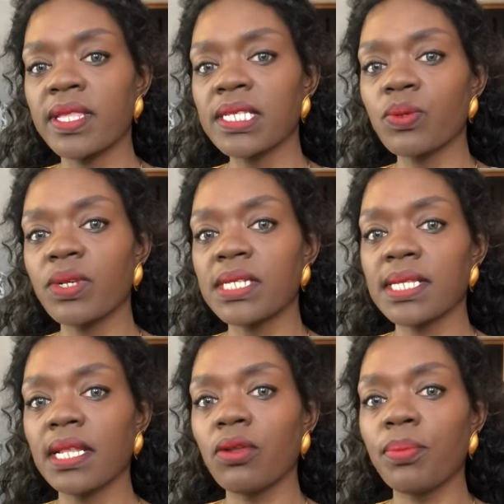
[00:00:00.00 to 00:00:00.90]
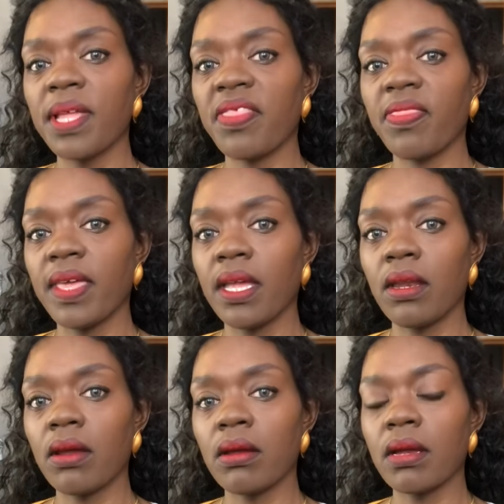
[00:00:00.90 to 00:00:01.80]
This one is a little bit
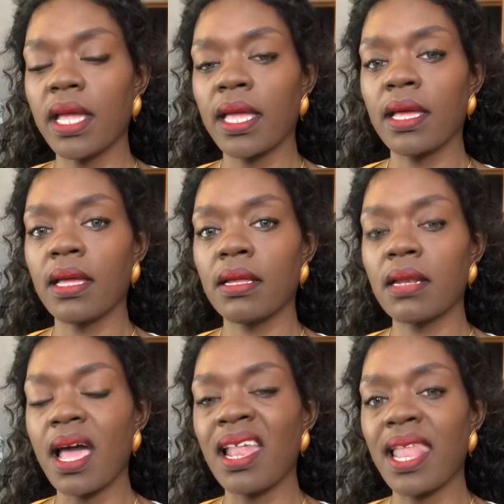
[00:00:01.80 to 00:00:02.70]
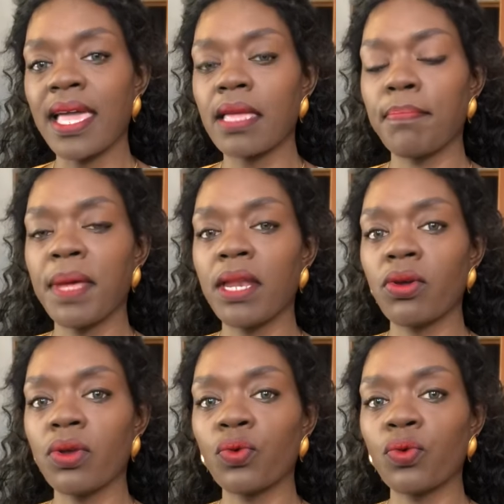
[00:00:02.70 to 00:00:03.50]
thinner and I like it better.